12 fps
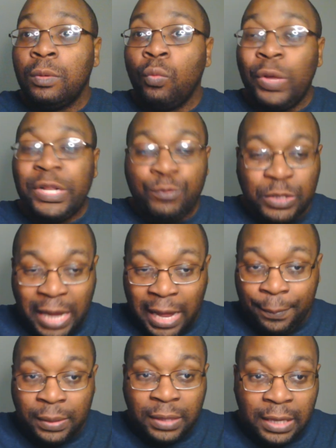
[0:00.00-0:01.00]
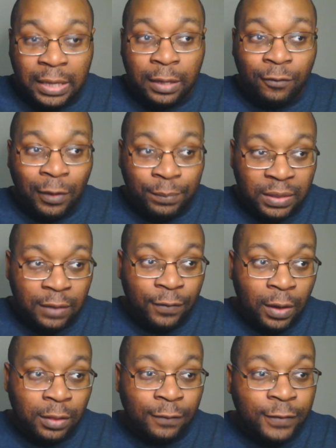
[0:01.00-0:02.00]
which which I believe, I believe
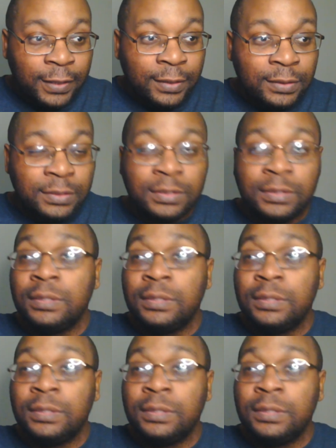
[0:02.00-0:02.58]
all of this.